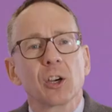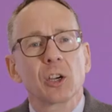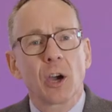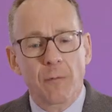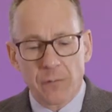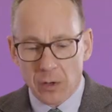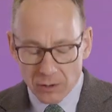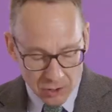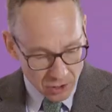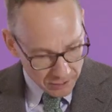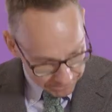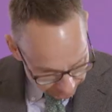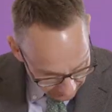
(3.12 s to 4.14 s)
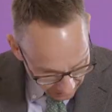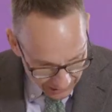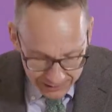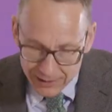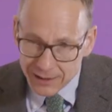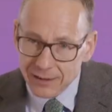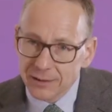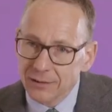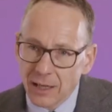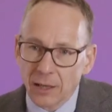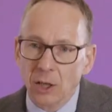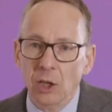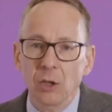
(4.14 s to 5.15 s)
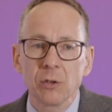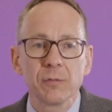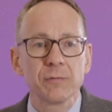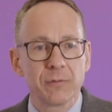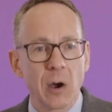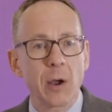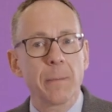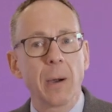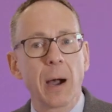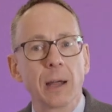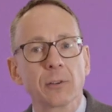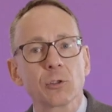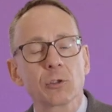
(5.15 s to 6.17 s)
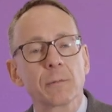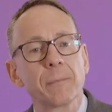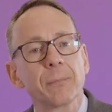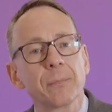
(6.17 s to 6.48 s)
Conference, thank you very much.